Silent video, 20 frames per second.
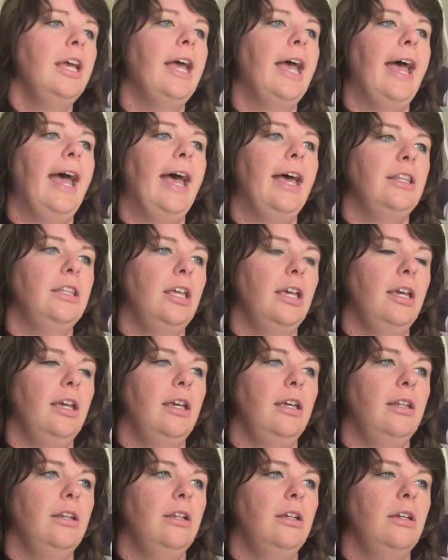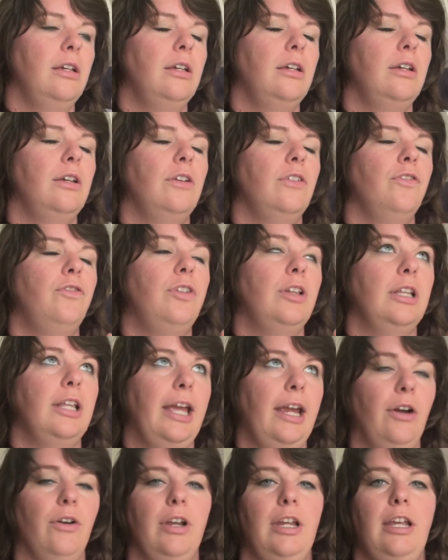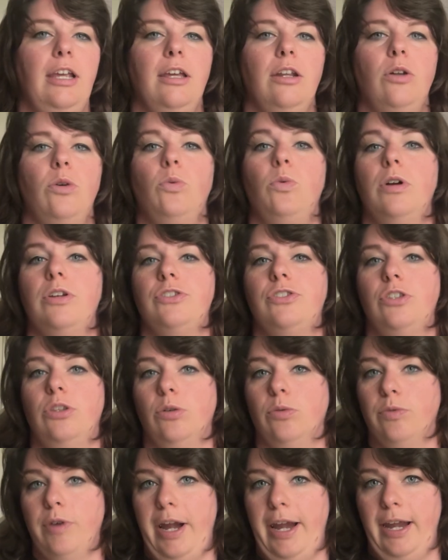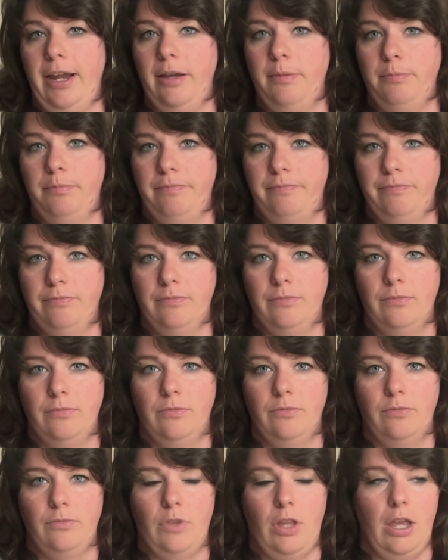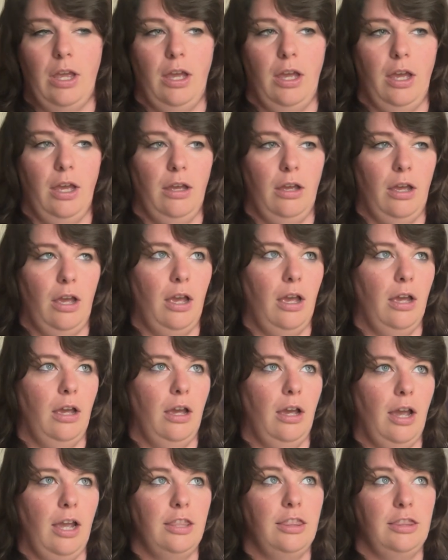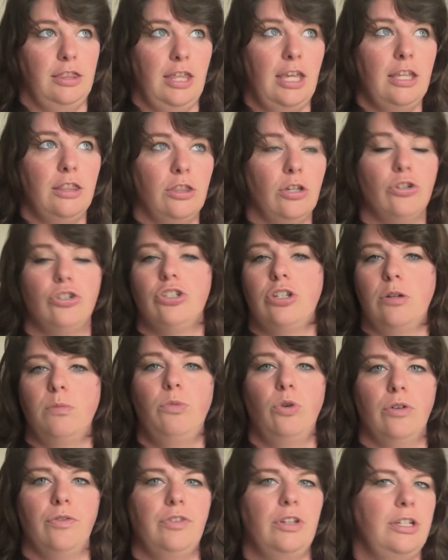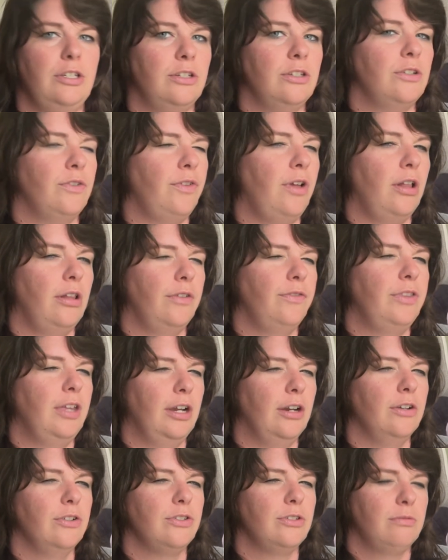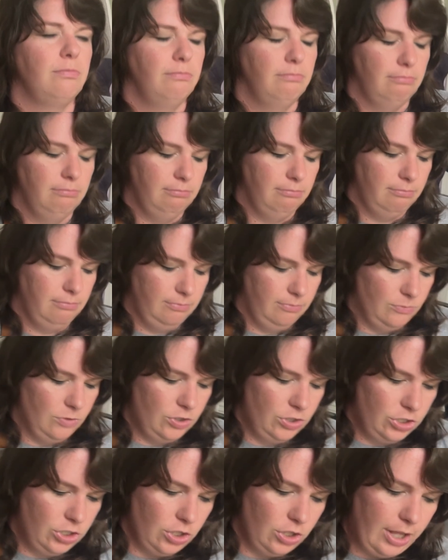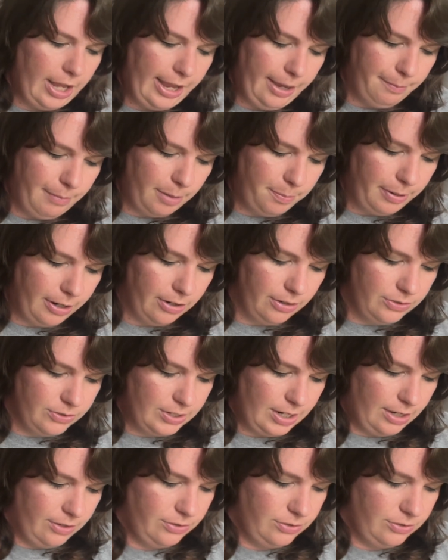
And then Valerian was the ram. I think there's still more fleeces of all of theirs still at my parents' house.